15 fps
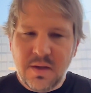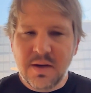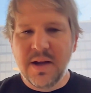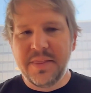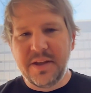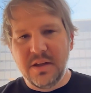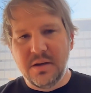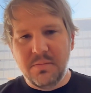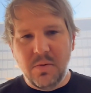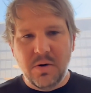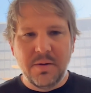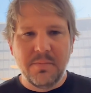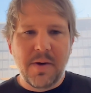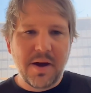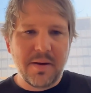And then the more
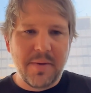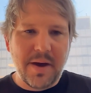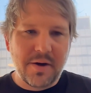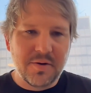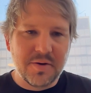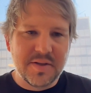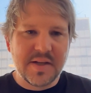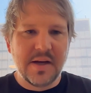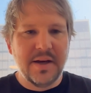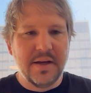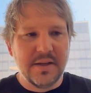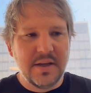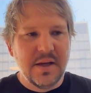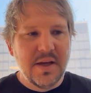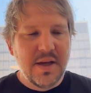the macro side
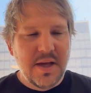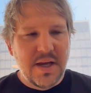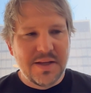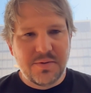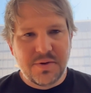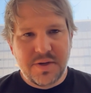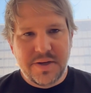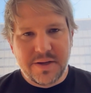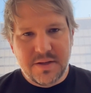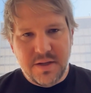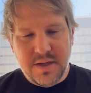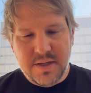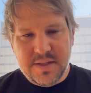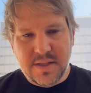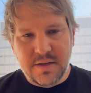is where
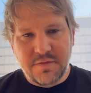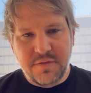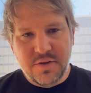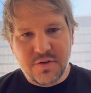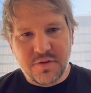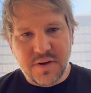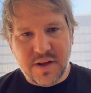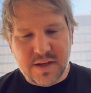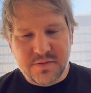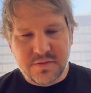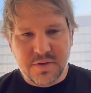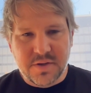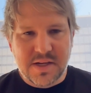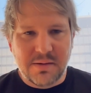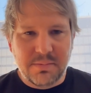techniques like feature flags, for
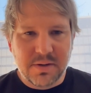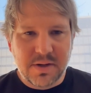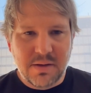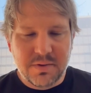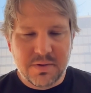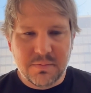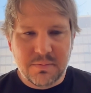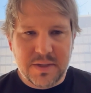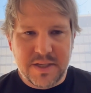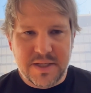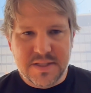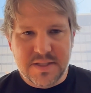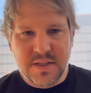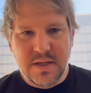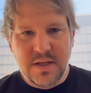example, come into
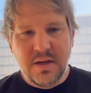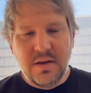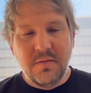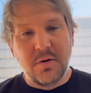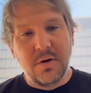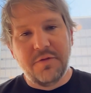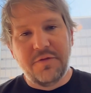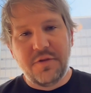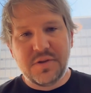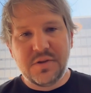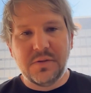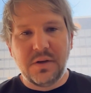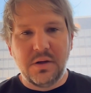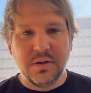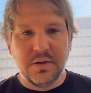place, where first of
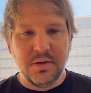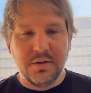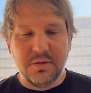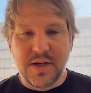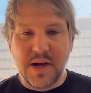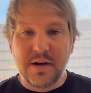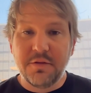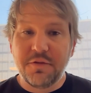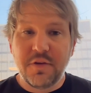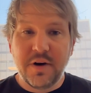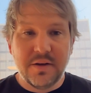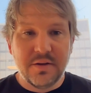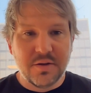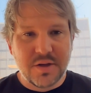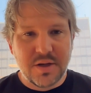all, you're not
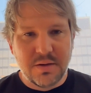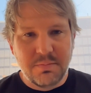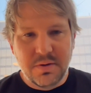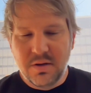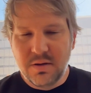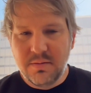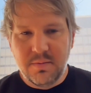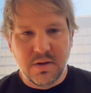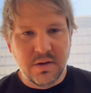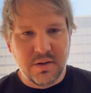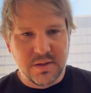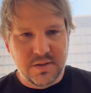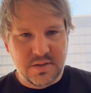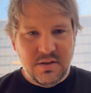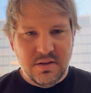afraid to ship
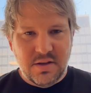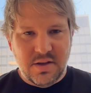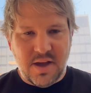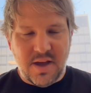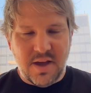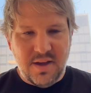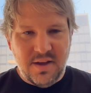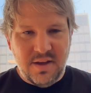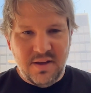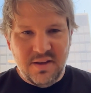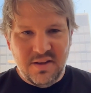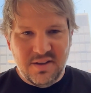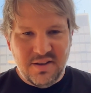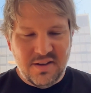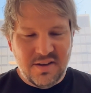because A,
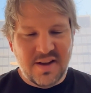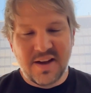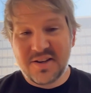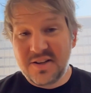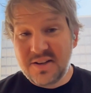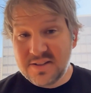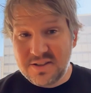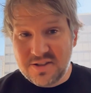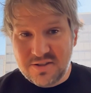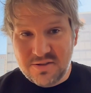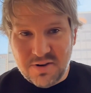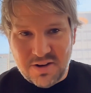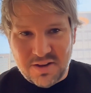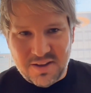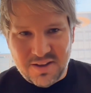it actually doesn't
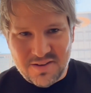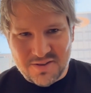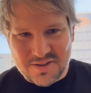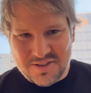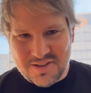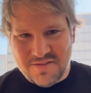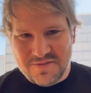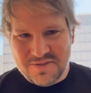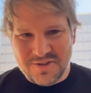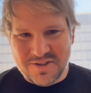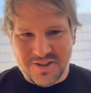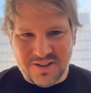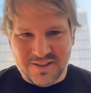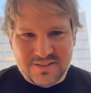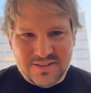do anything because you haven't turned
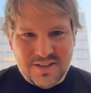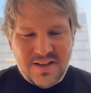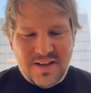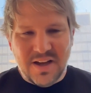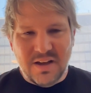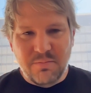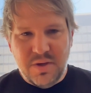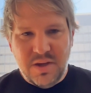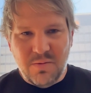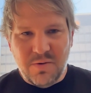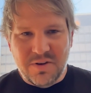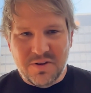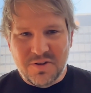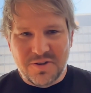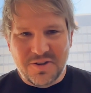it on. And B, when
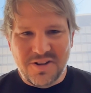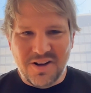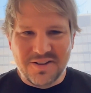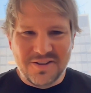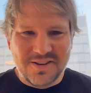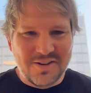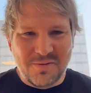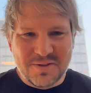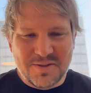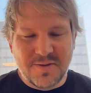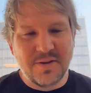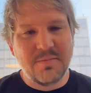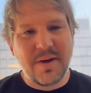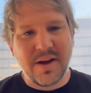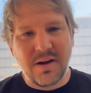you turn it on, you can always
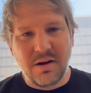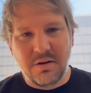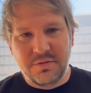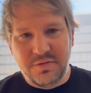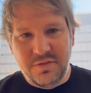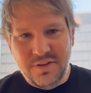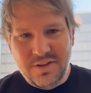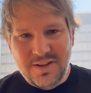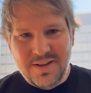turn it back off.